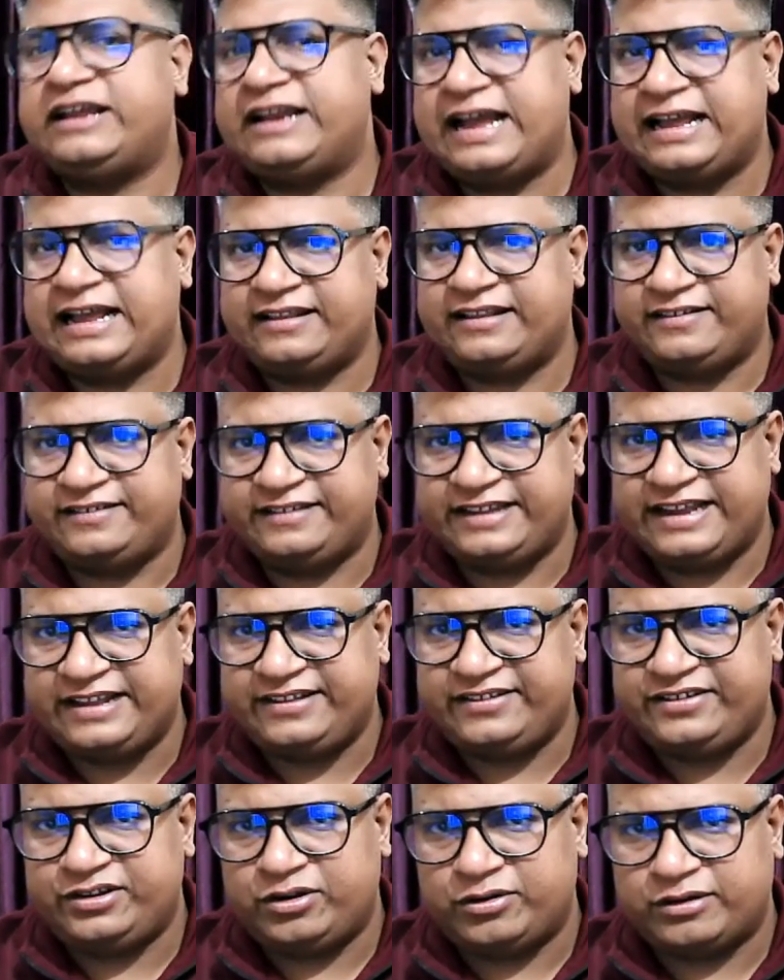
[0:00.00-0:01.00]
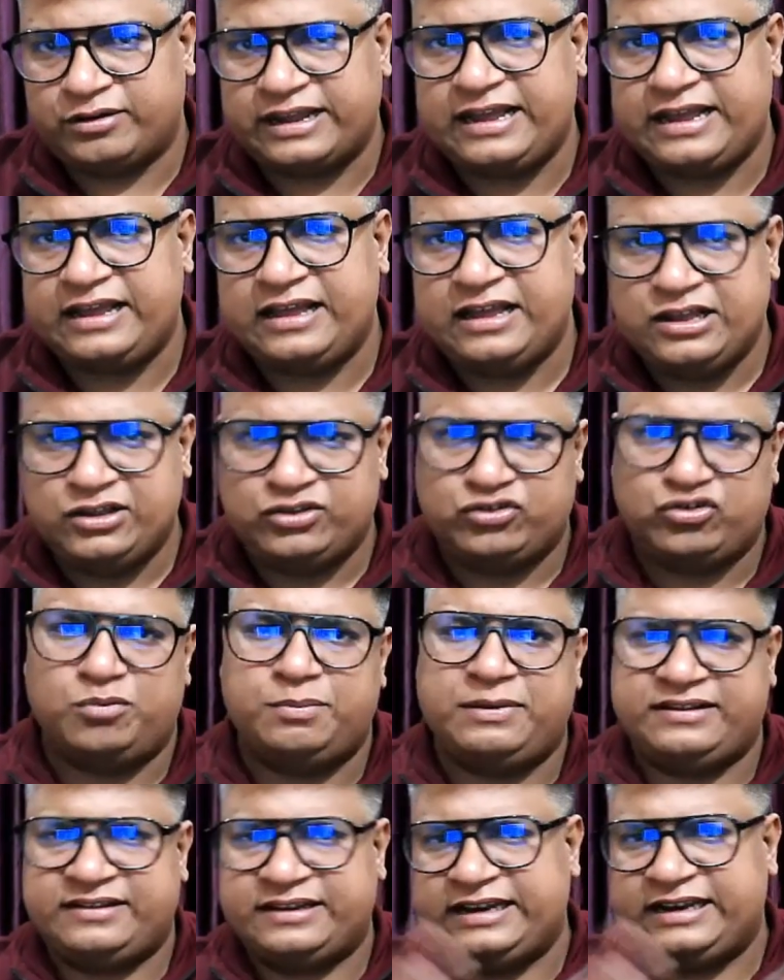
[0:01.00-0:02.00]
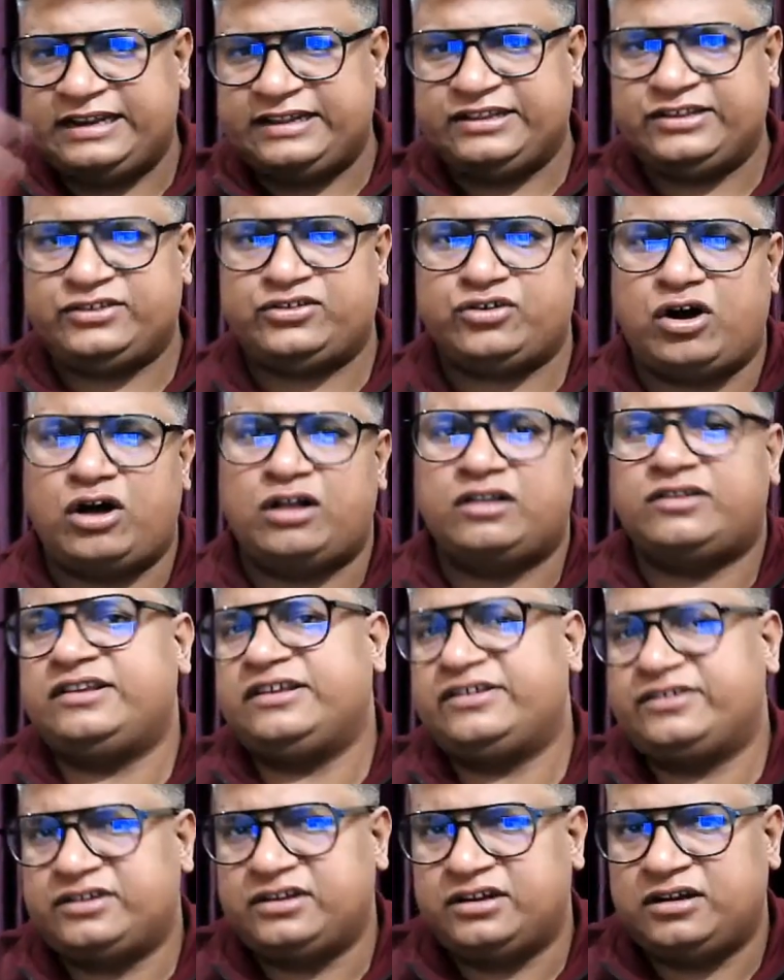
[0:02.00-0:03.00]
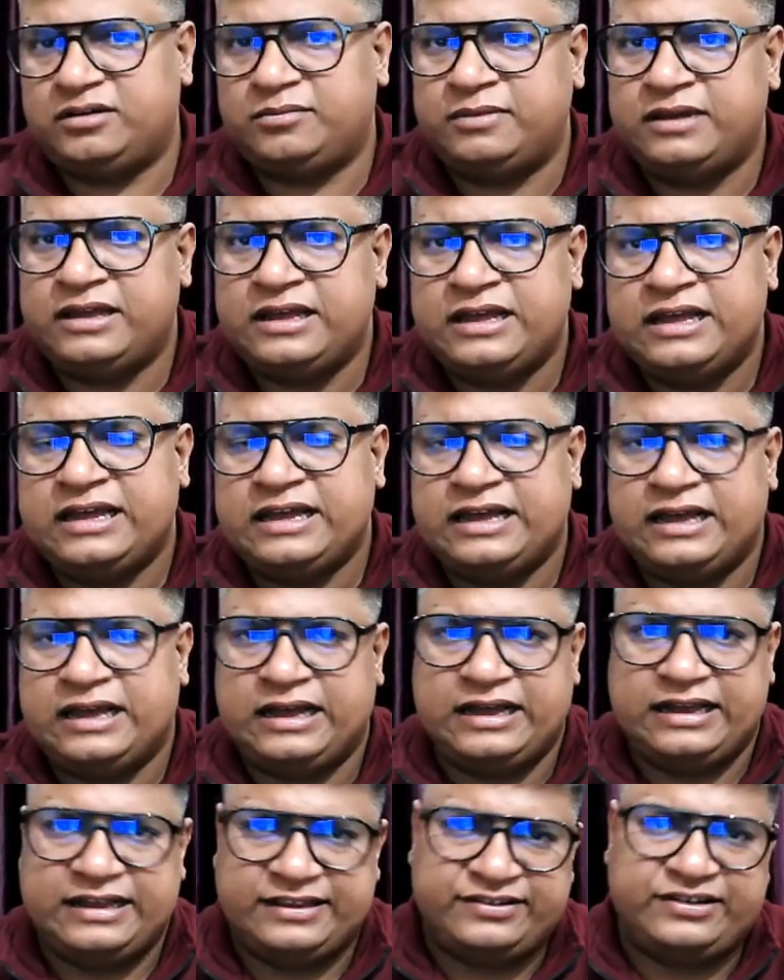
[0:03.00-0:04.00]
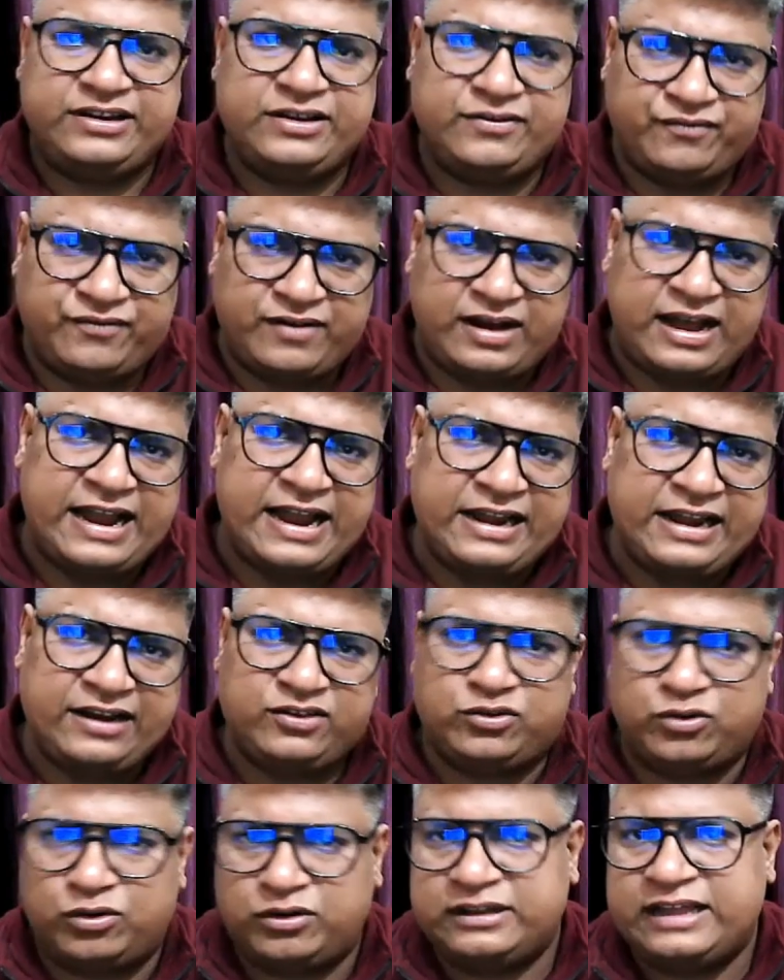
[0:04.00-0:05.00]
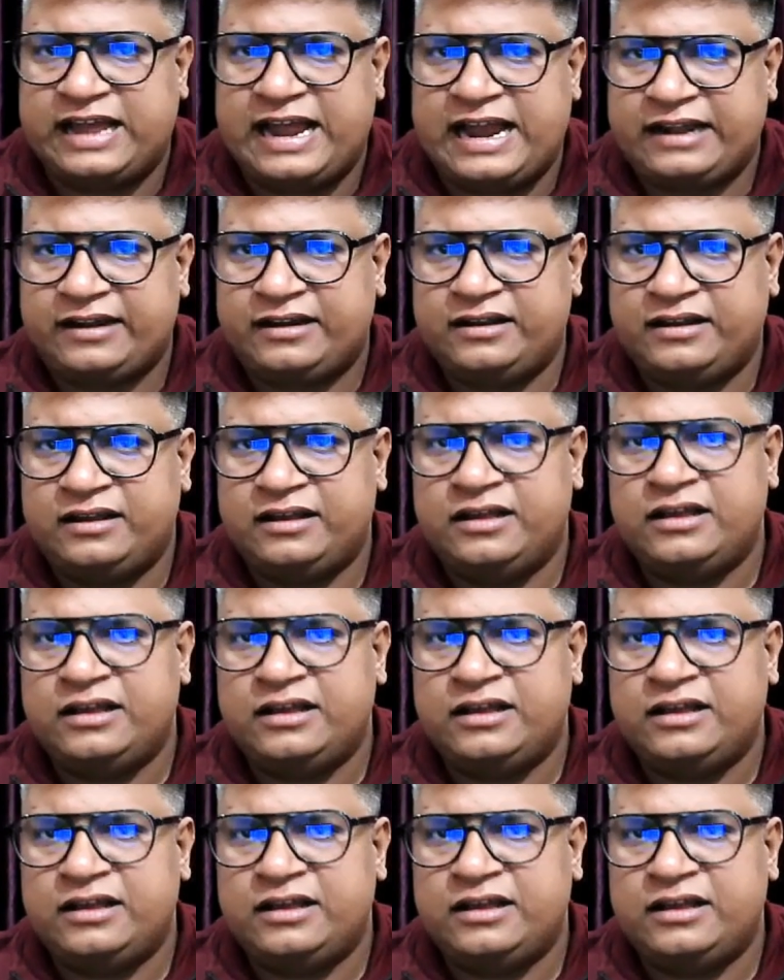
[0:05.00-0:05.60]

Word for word: or deny the change. Okay. So basically this all system uh, is defined so that